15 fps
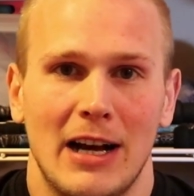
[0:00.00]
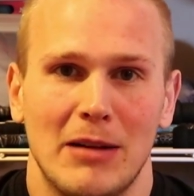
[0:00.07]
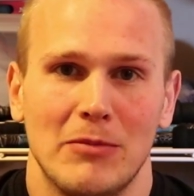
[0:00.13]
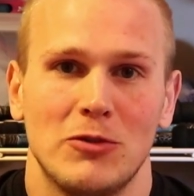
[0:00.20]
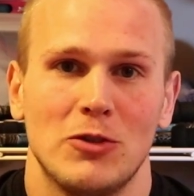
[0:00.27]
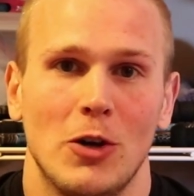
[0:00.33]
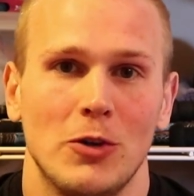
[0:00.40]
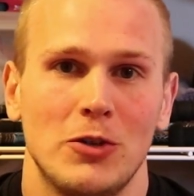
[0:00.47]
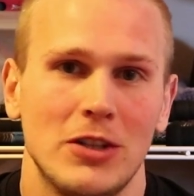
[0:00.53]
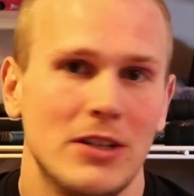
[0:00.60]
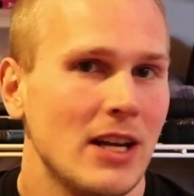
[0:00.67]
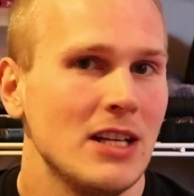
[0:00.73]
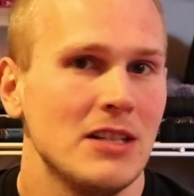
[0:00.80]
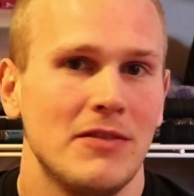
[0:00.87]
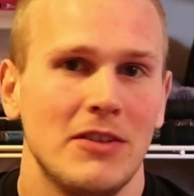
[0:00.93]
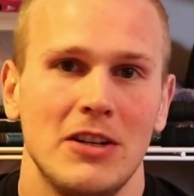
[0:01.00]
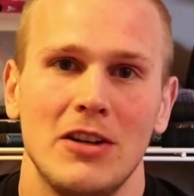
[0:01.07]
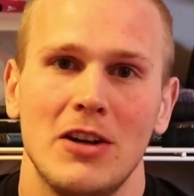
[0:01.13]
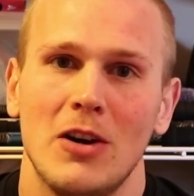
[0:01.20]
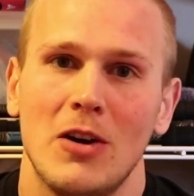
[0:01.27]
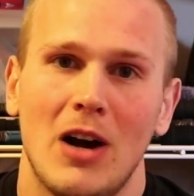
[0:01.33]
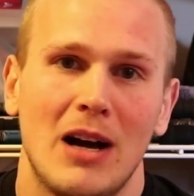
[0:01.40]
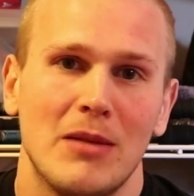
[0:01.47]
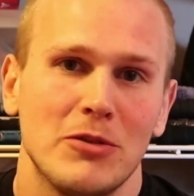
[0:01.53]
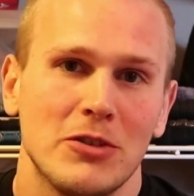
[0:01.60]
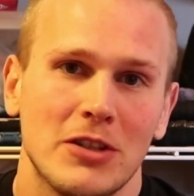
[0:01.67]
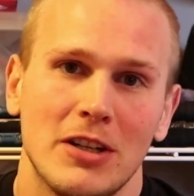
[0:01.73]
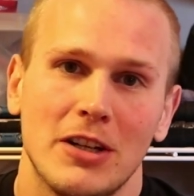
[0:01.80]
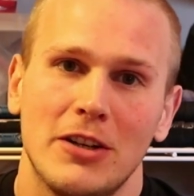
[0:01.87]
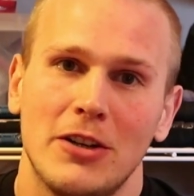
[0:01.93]
So today's video, I'm
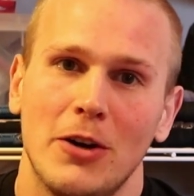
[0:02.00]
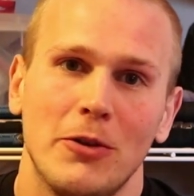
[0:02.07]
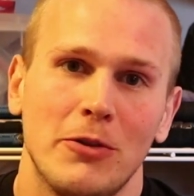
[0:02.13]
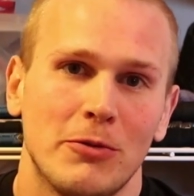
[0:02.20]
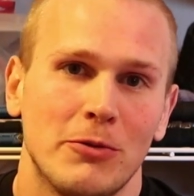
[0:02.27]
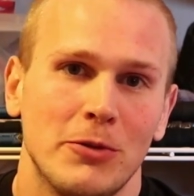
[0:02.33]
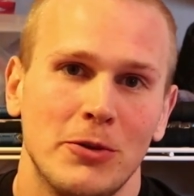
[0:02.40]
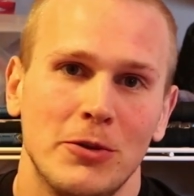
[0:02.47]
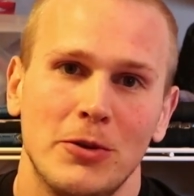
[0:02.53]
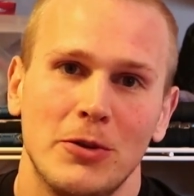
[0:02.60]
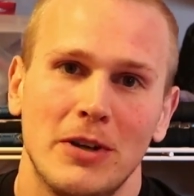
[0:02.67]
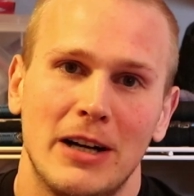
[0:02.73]
just going to go through,